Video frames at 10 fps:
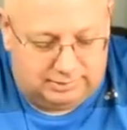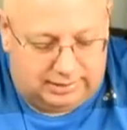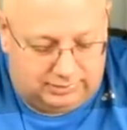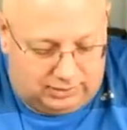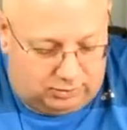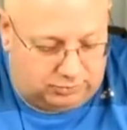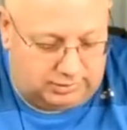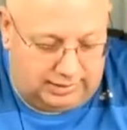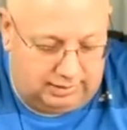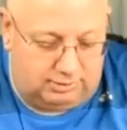They don't,
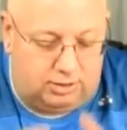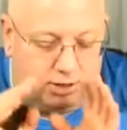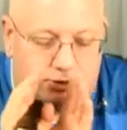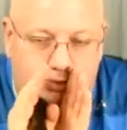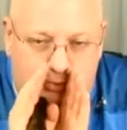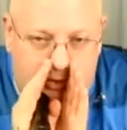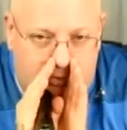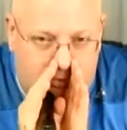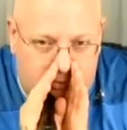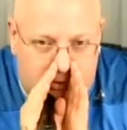okay? Larger
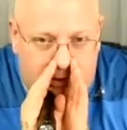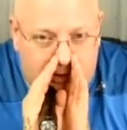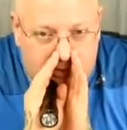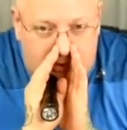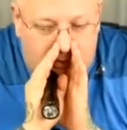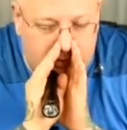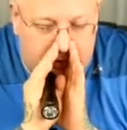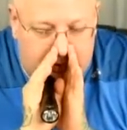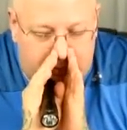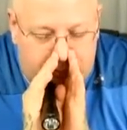sensors don't
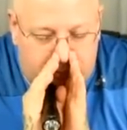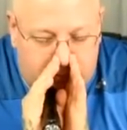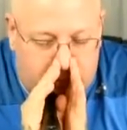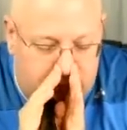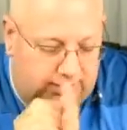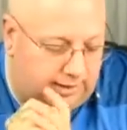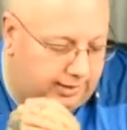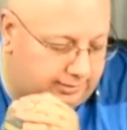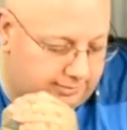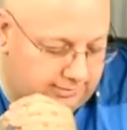capture more
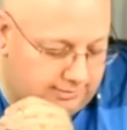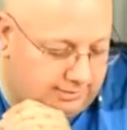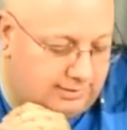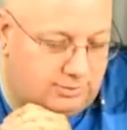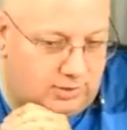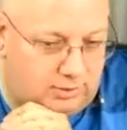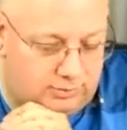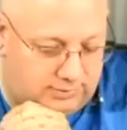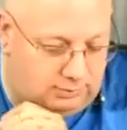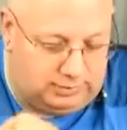light. They
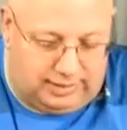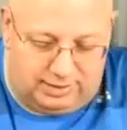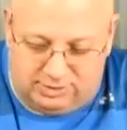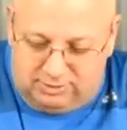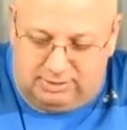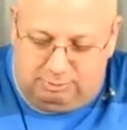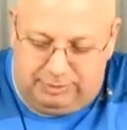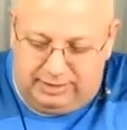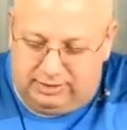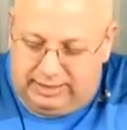don't. It's like, well, yeah, sure, it's
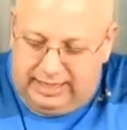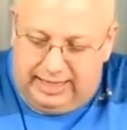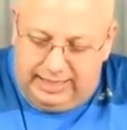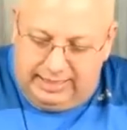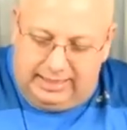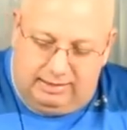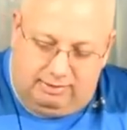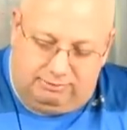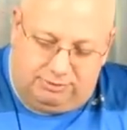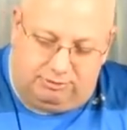bigger. You
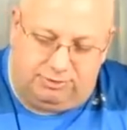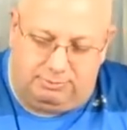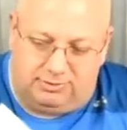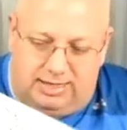know, full frame